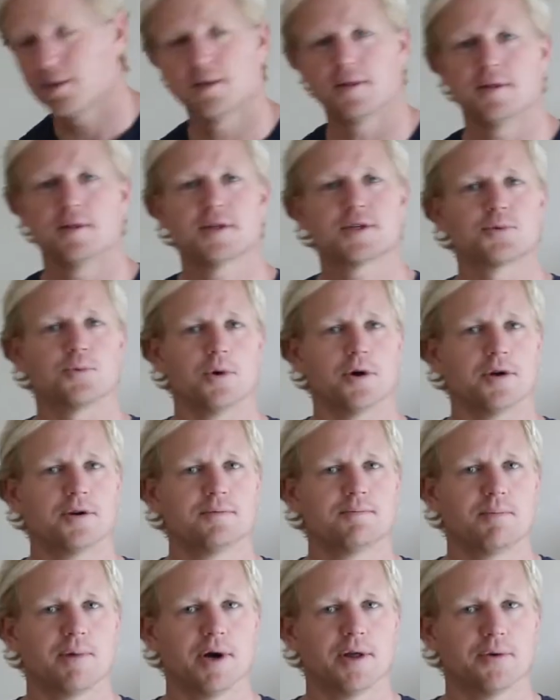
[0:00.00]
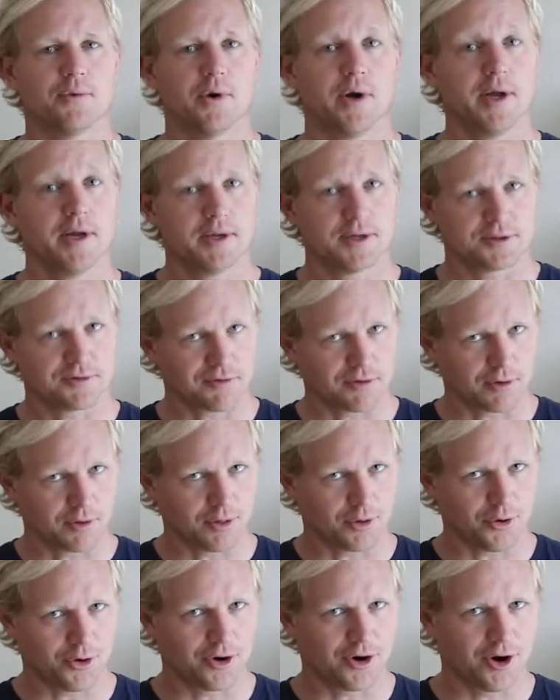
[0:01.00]
This one, by the way, is for
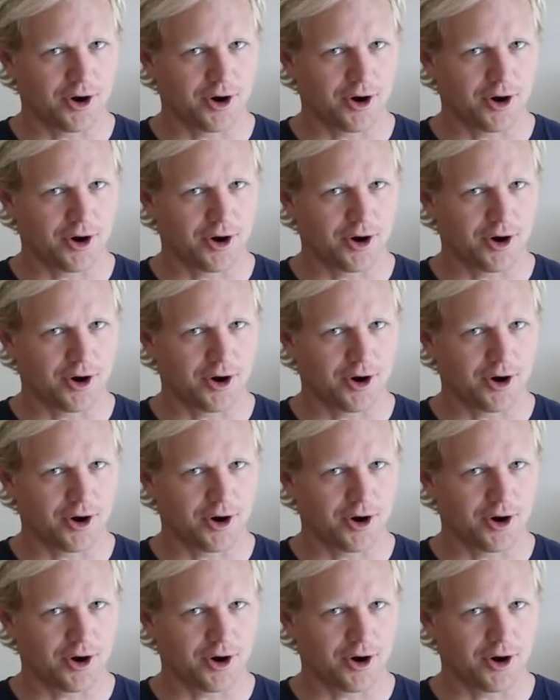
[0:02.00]
Lora